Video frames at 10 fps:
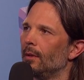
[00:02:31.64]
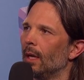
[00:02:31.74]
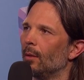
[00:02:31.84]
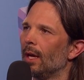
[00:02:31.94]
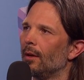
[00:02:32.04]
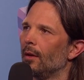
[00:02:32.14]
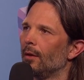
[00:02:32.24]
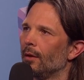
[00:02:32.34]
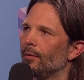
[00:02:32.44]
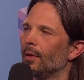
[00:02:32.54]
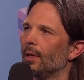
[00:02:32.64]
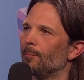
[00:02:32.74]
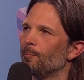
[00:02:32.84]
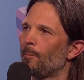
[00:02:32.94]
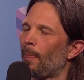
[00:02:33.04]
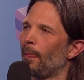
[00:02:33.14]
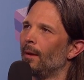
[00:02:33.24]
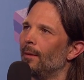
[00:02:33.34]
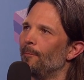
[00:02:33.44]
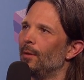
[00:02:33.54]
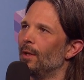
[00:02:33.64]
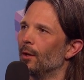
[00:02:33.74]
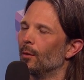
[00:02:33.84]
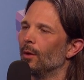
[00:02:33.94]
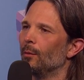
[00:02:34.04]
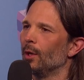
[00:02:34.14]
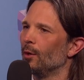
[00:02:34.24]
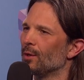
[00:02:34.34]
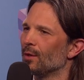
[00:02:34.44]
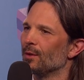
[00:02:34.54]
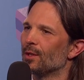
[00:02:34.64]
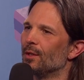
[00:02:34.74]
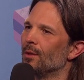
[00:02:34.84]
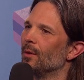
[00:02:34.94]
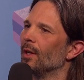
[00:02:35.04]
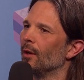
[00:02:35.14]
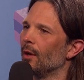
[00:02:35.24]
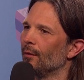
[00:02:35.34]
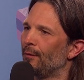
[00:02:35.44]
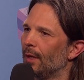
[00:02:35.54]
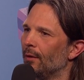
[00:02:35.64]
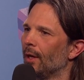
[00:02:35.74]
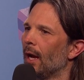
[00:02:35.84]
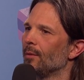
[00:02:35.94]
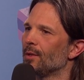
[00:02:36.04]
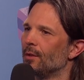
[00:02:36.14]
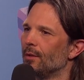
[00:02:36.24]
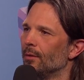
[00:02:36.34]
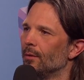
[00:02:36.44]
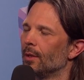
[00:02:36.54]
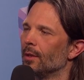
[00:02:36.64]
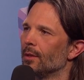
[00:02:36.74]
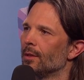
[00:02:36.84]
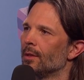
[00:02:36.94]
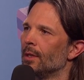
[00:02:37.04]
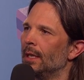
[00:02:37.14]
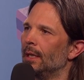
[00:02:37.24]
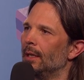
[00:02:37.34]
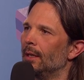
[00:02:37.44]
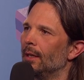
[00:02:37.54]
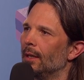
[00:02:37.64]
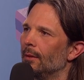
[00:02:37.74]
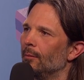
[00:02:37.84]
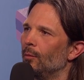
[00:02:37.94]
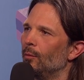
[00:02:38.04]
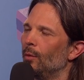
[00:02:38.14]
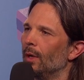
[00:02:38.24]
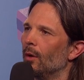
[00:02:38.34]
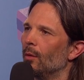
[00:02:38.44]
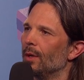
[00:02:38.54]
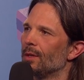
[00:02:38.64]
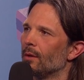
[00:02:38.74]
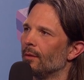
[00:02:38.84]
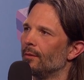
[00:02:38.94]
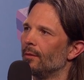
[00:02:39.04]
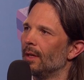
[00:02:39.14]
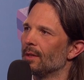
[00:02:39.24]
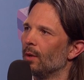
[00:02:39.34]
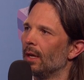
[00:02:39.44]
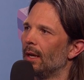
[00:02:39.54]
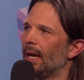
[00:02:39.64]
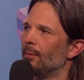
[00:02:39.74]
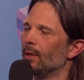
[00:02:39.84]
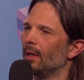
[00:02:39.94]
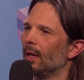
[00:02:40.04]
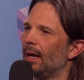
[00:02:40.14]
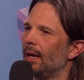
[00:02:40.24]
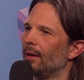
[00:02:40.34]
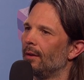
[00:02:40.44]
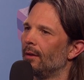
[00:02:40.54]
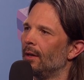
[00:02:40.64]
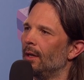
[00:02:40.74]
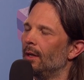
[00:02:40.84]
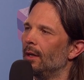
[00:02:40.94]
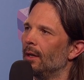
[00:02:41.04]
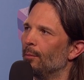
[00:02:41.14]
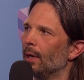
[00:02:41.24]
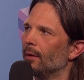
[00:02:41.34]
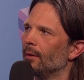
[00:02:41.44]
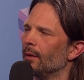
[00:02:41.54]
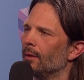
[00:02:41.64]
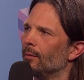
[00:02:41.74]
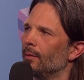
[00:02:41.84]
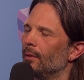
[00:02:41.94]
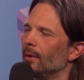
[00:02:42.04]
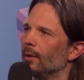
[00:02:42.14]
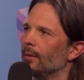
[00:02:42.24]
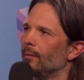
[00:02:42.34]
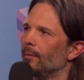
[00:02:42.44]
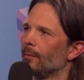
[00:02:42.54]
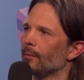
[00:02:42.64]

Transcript: yeah, we had a lot of. Uh, um, you know rehearsals to do and a lot of figuring outs to do because um, we always sort of as well aimed a little higher. Uh, but the the